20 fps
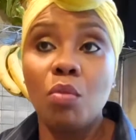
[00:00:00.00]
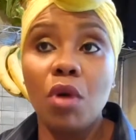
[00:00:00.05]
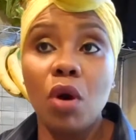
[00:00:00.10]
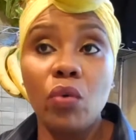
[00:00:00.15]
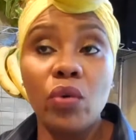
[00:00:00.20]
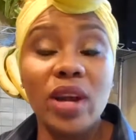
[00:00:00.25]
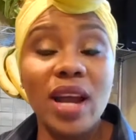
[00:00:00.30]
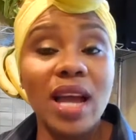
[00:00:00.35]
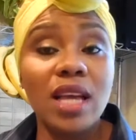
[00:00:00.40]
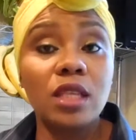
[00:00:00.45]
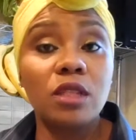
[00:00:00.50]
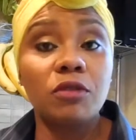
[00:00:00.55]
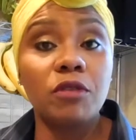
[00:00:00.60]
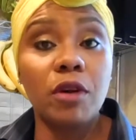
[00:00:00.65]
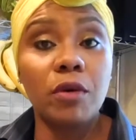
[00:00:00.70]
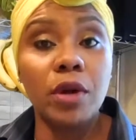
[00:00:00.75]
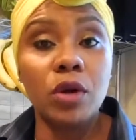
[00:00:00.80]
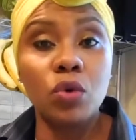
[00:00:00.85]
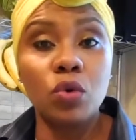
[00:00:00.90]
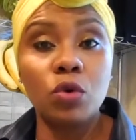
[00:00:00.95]
Moringa is
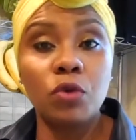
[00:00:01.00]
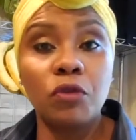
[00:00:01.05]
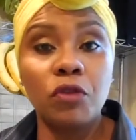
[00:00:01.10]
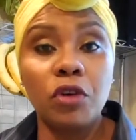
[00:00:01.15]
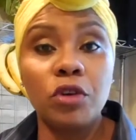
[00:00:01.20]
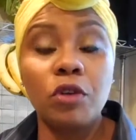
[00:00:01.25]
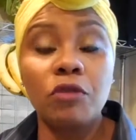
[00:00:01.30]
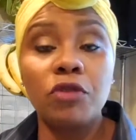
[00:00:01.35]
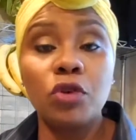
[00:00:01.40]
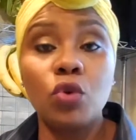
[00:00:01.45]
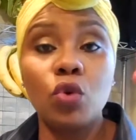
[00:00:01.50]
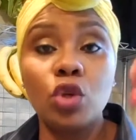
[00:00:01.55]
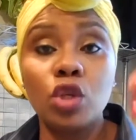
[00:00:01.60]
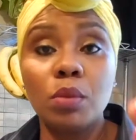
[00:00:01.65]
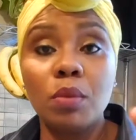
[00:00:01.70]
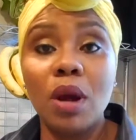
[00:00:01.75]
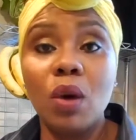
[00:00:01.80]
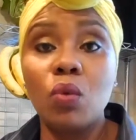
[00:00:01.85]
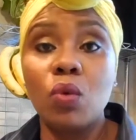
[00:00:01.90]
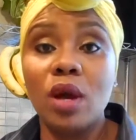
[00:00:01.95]
very good for you. If you go
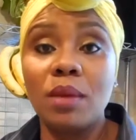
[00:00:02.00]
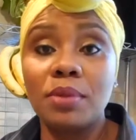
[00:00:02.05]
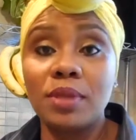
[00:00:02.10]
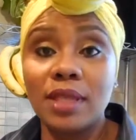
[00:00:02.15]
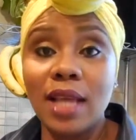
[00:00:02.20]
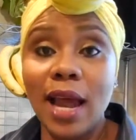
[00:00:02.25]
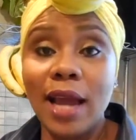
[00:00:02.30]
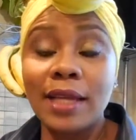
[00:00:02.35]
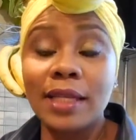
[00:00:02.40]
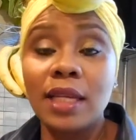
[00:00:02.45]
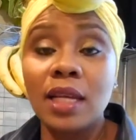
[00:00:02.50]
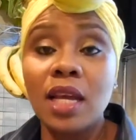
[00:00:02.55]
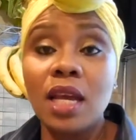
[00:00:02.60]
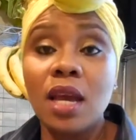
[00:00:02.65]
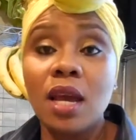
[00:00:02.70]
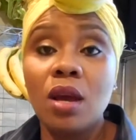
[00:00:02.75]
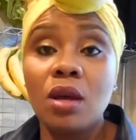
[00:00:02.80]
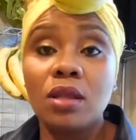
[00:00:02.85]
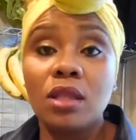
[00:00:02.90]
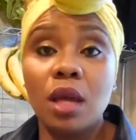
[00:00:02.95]
to my website,
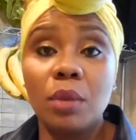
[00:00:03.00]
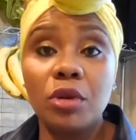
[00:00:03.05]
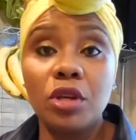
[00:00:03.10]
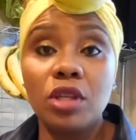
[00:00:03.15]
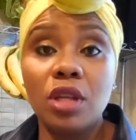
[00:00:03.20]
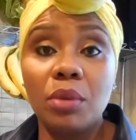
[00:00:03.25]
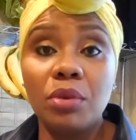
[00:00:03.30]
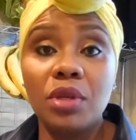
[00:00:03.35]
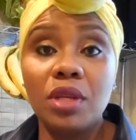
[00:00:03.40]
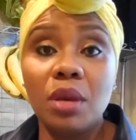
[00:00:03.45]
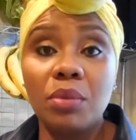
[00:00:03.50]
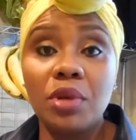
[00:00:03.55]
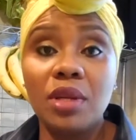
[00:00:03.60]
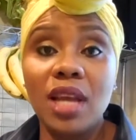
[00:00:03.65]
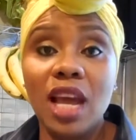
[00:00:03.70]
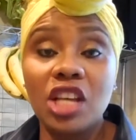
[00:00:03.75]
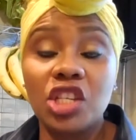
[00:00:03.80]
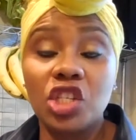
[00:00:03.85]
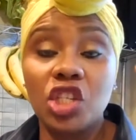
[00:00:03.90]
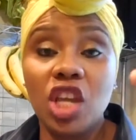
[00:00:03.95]

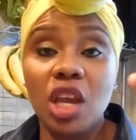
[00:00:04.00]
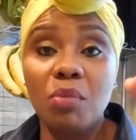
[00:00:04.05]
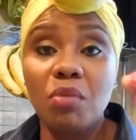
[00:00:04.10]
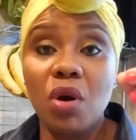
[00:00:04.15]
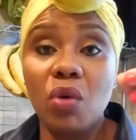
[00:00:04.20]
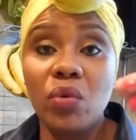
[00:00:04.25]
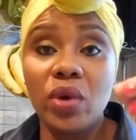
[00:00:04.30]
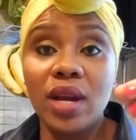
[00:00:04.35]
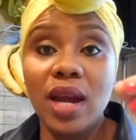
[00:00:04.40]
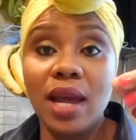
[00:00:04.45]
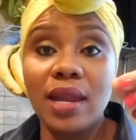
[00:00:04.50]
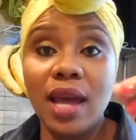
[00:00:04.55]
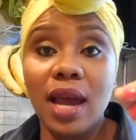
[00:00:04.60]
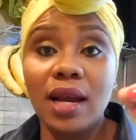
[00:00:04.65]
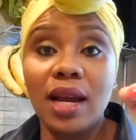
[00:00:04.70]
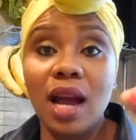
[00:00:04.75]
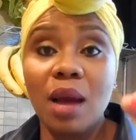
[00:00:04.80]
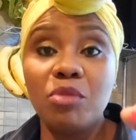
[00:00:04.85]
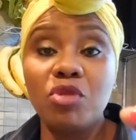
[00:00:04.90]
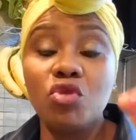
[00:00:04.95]

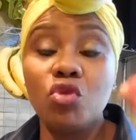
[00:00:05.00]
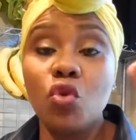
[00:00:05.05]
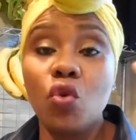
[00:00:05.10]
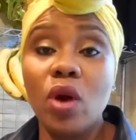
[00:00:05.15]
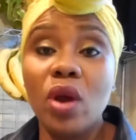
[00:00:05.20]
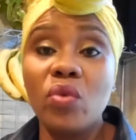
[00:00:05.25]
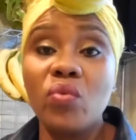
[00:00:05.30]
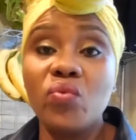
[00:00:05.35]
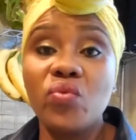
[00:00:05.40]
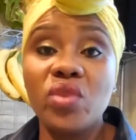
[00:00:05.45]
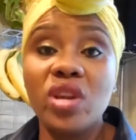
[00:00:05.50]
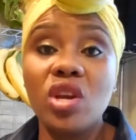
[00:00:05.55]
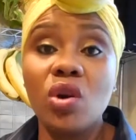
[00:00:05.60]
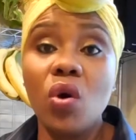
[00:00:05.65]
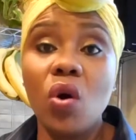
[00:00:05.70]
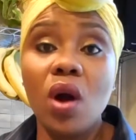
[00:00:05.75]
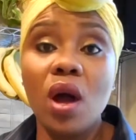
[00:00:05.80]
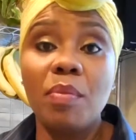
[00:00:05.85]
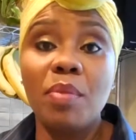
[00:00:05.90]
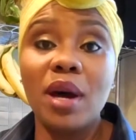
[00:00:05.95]
www.sheamoringa.com, you go and read
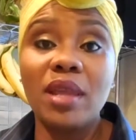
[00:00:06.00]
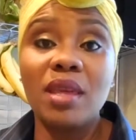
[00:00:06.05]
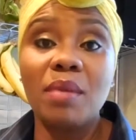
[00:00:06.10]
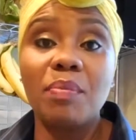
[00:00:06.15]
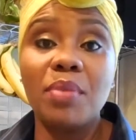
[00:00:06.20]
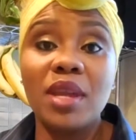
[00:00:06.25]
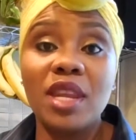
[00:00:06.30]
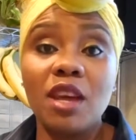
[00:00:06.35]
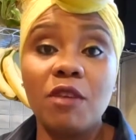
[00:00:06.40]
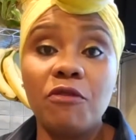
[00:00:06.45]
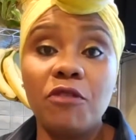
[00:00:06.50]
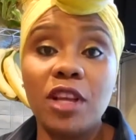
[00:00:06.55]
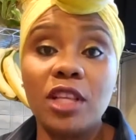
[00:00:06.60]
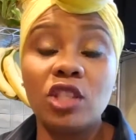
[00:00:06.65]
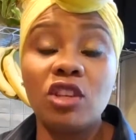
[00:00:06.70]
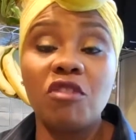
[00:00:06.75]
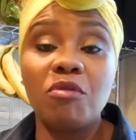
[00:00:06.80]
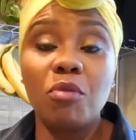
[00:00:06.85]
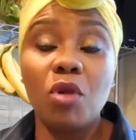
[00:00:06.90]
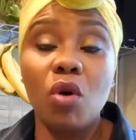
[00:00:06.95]
all about the
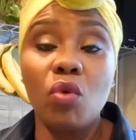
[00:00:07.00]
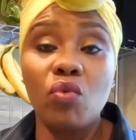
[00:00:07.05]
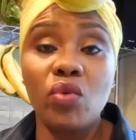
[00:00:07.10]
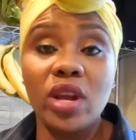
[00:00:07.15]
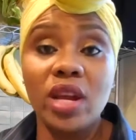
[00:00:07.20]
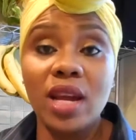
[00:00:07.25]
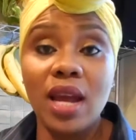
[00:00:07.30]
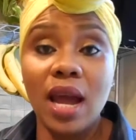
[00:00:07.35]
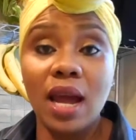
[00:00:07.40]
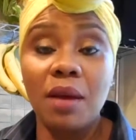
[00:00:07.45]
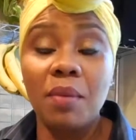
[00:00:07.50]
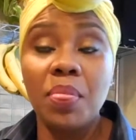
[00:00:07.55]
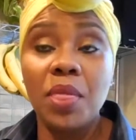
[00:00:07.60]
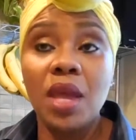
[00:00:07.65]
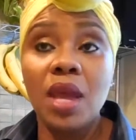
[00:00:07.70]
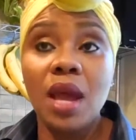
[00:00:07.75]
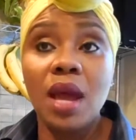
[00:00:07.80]
benefits of Moringa.